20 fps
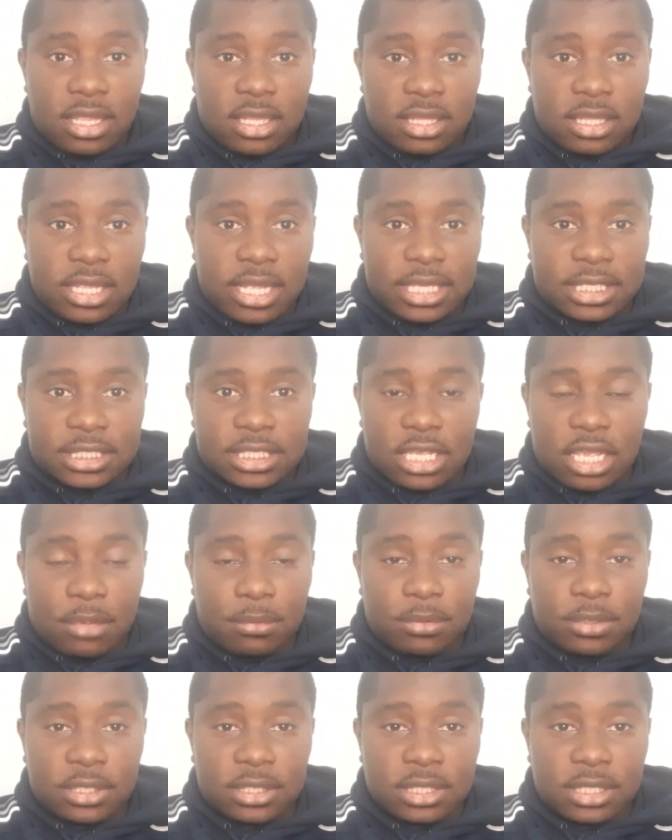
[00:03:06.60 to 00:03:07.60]
Let's
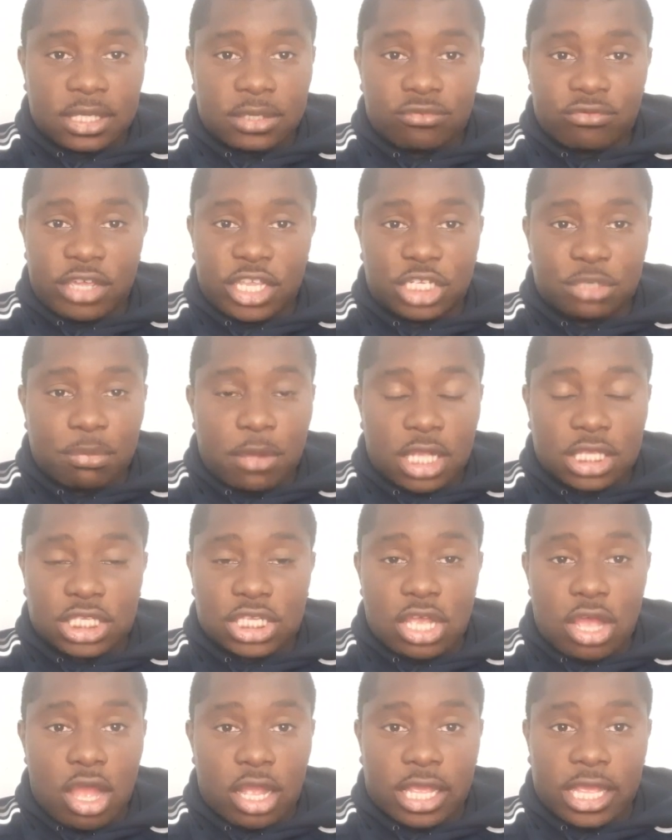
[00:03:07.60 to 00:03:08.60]
reach my
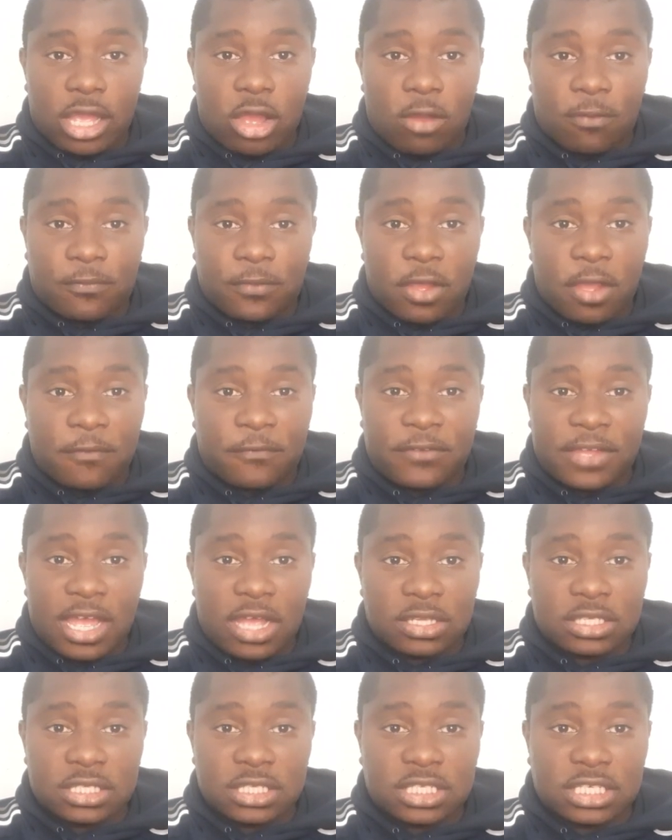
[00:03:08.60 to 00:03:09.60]
target of
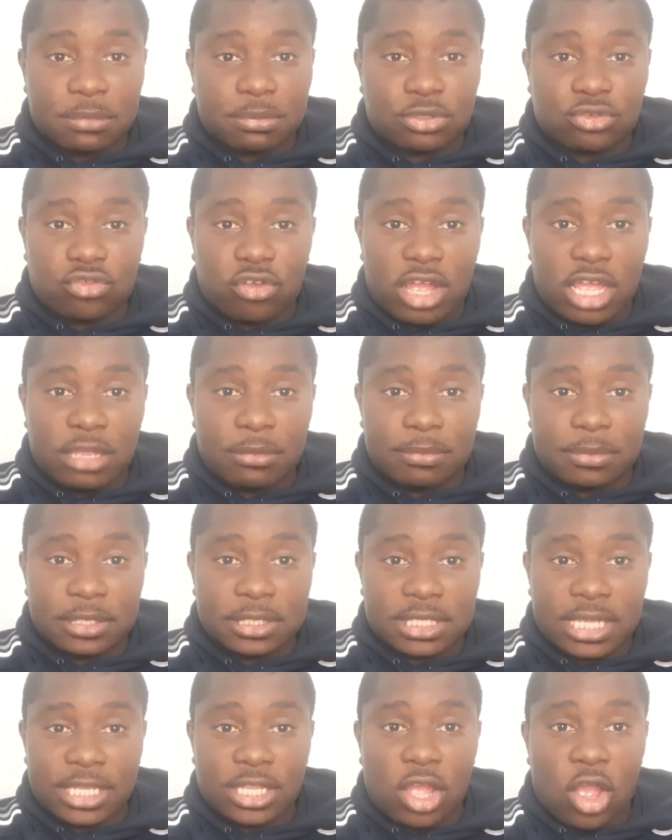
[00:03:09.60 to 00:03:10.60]
1,000
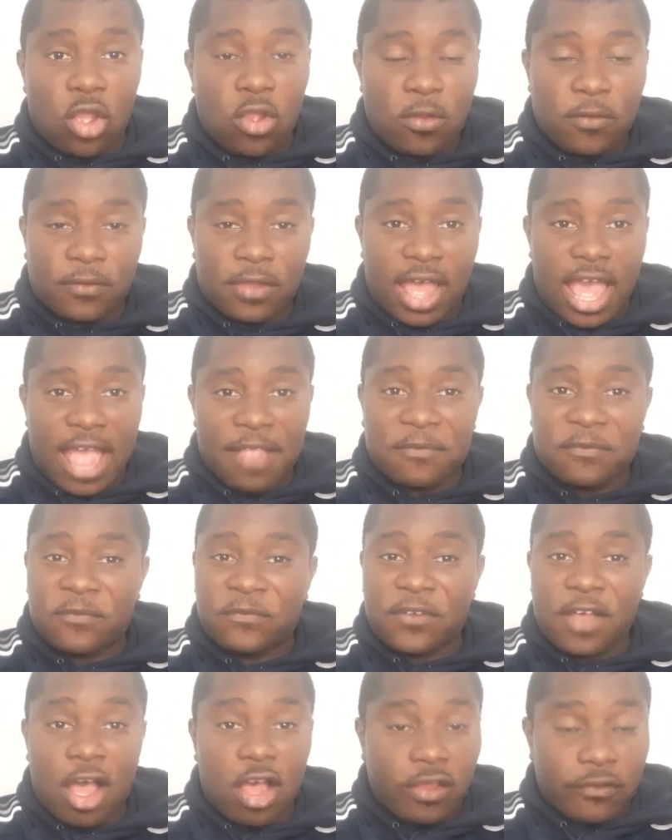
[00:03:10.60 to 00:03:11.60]
subscribers and over, and
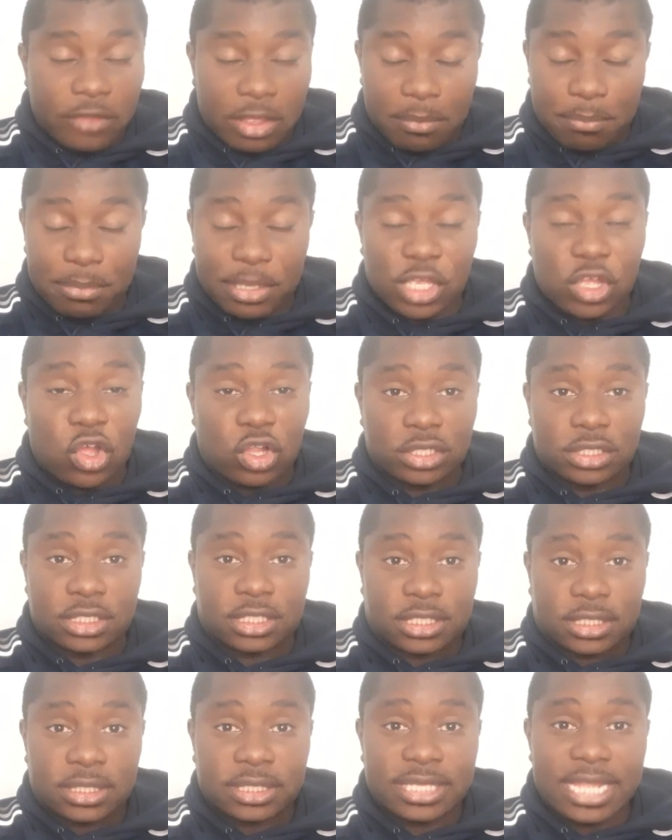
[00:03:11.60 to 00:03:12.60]
far and
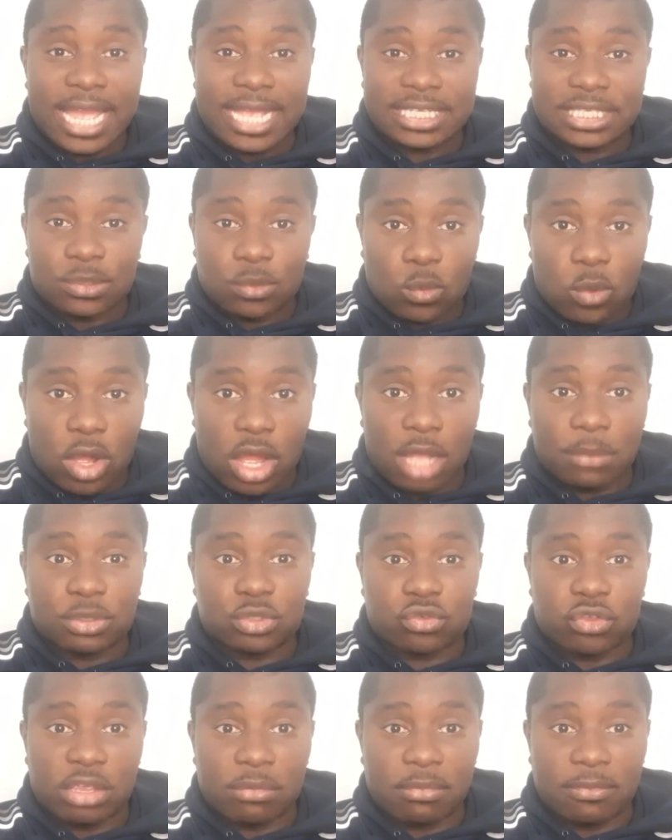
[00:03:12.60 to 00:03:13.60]
beyond. That's what I'm
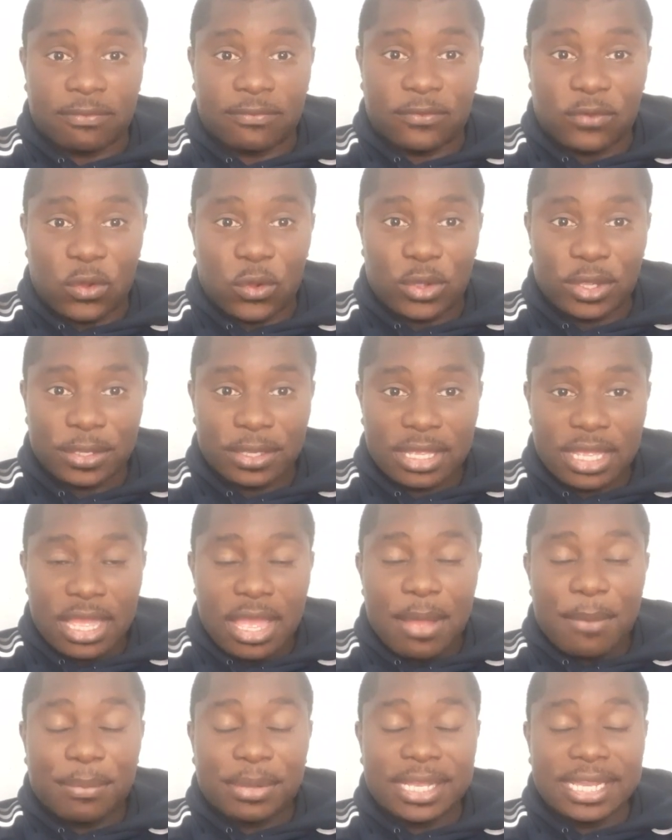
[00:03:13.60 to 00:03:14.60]
screaming for.
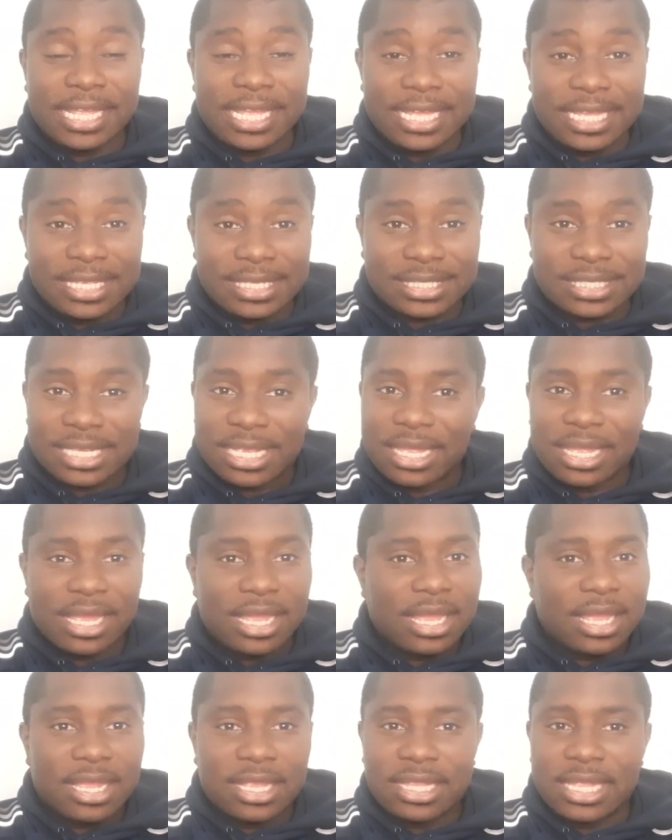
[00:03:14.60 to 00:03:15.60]
Please,
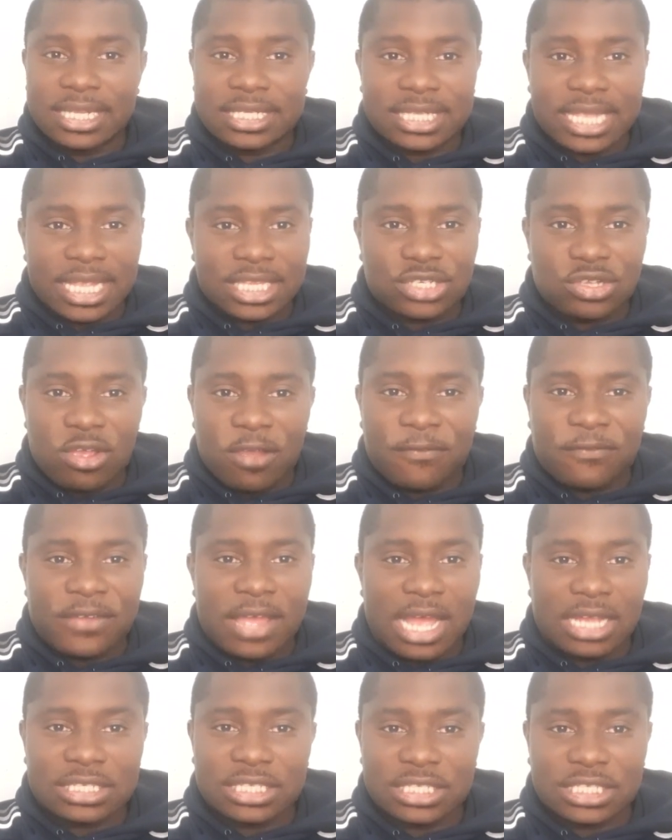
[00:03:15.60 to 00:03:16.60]
let's get to
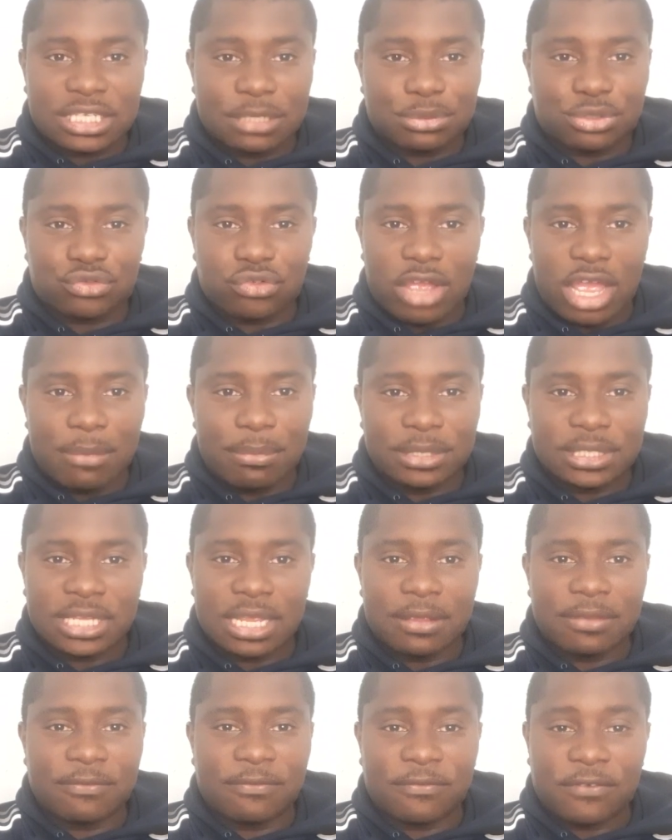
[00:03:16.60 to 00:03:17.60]
1,000 subscribers
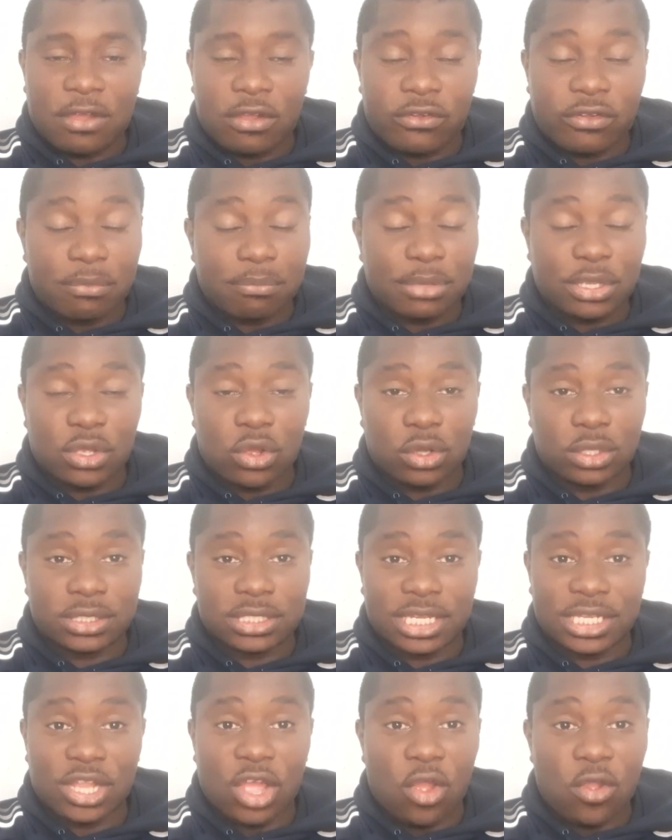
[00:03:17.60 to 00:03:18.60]
and far and beyond
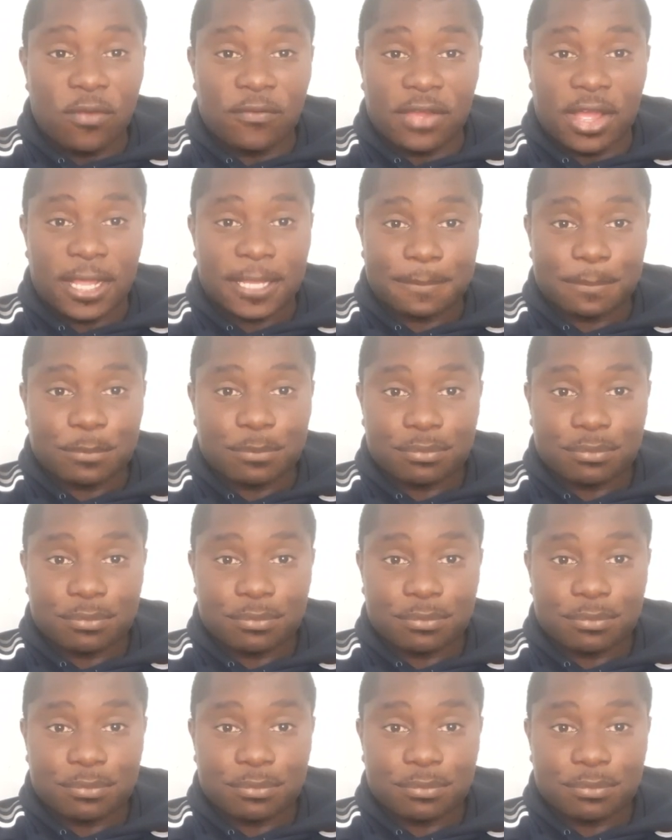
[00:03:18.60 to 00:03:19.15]
and over.